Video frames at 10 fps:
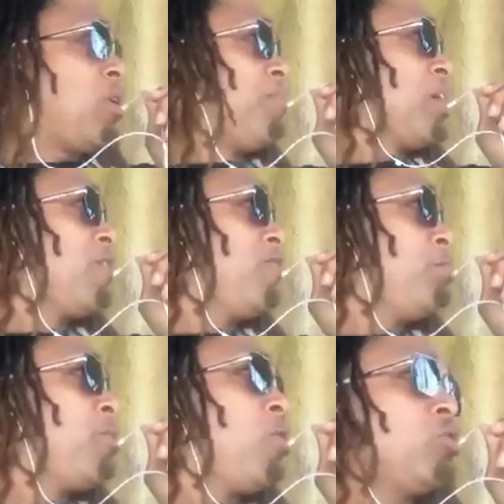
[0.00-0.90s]
I'm not a
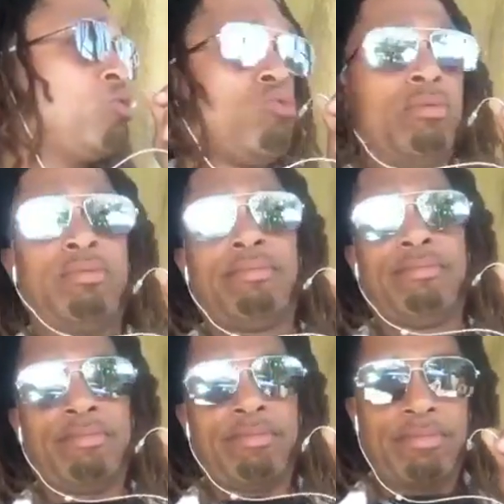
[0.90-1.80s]
football dude.
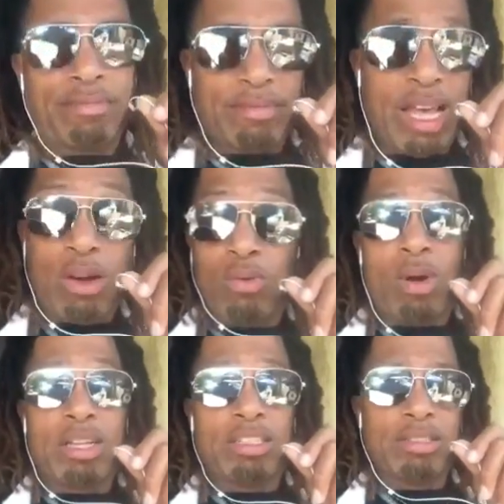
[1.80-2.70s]
I don't
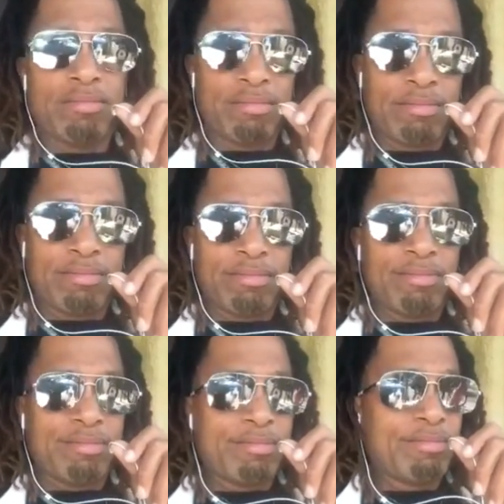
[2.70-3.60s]
watch it.
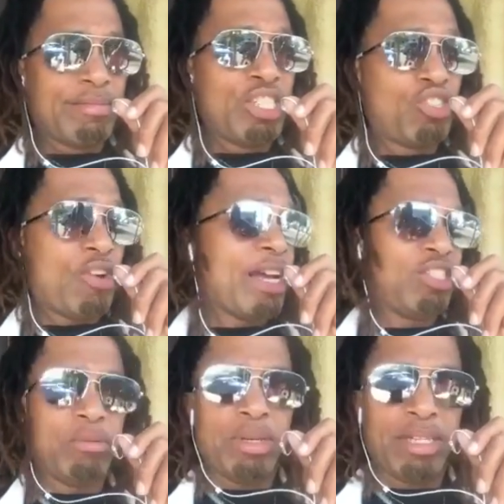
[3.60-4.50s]
It's trash
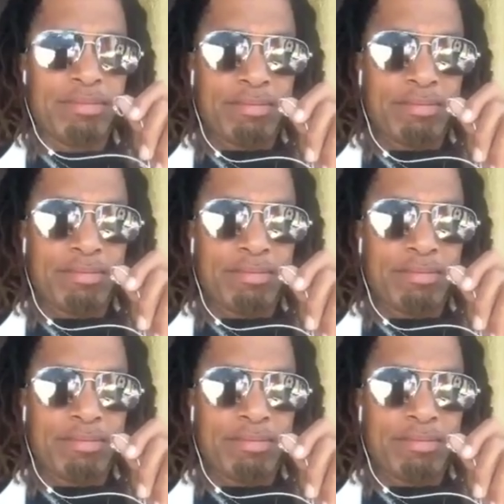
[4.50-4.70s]
to me.